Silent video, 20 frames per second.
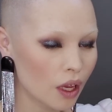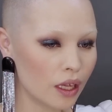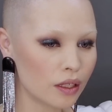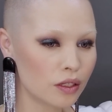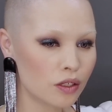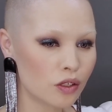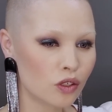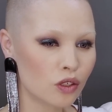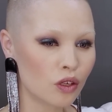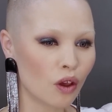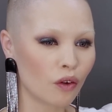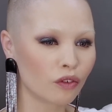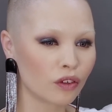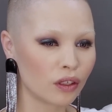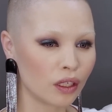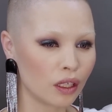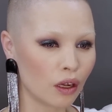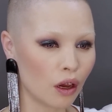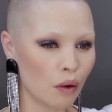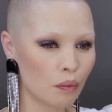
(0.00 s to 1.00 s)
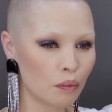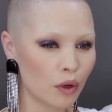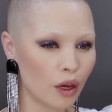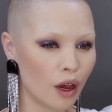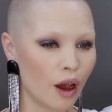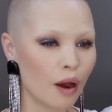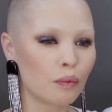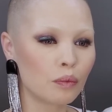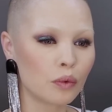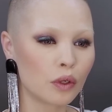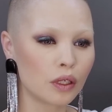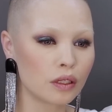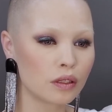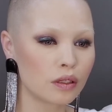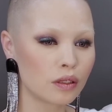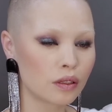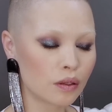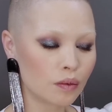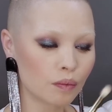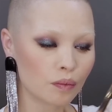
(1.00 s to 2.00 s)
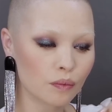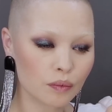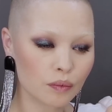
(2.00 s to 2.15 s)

and soften it up upwards.